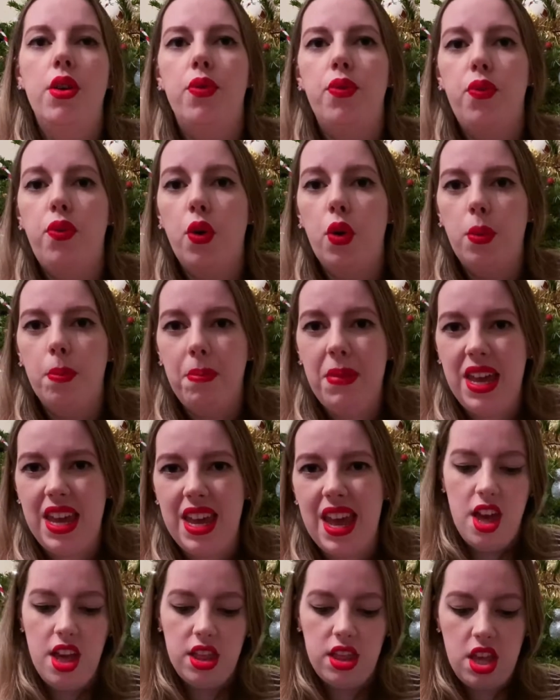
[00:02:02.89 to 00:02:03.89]
for
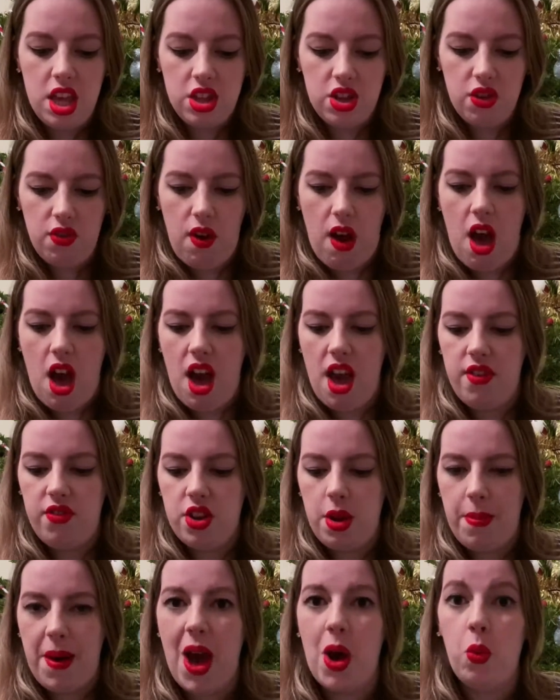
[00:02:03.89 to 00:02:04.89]
me. This arrived
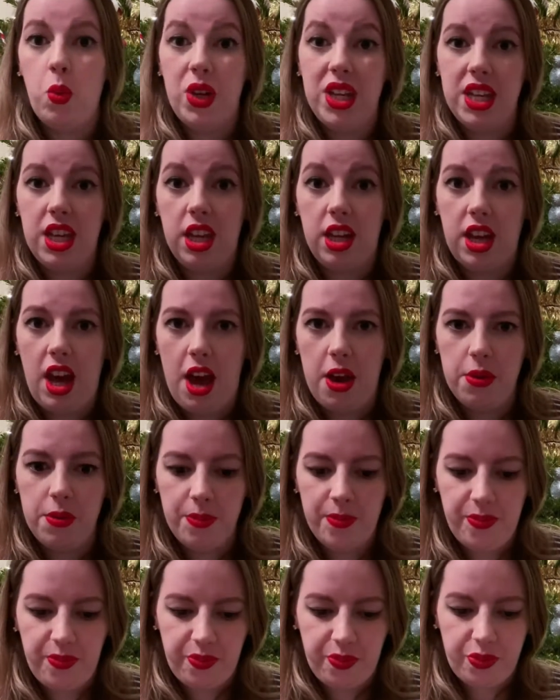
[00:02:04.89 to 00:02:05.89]
about a week ago.
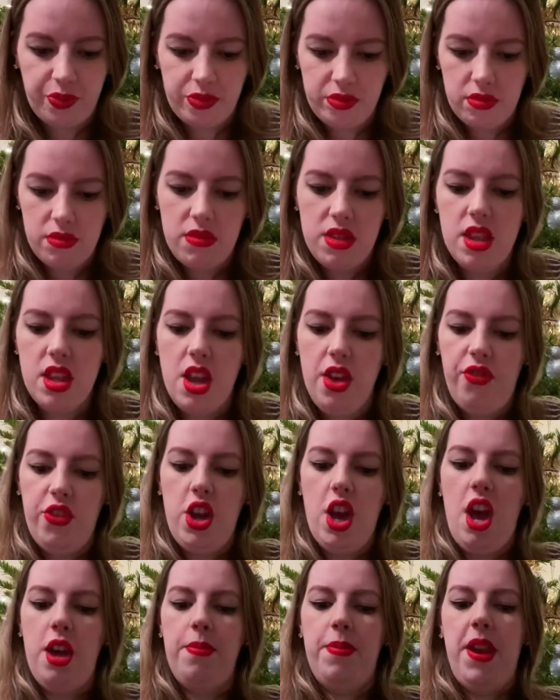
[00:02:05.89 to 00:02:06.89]
If you
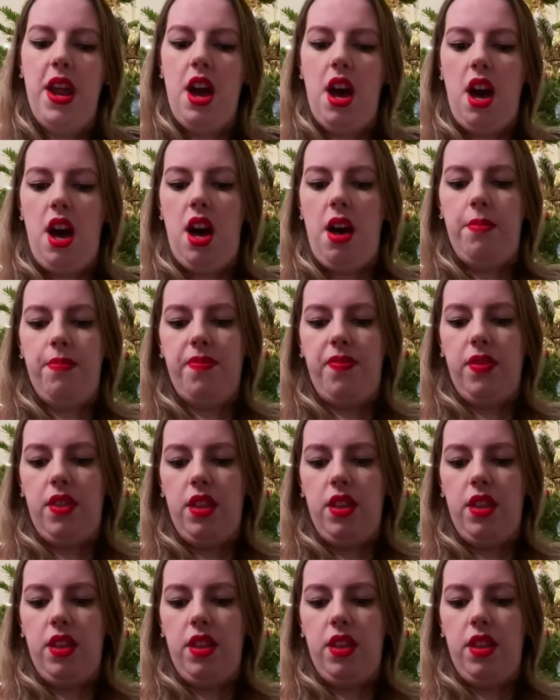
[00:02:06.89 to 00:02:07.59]
open it up,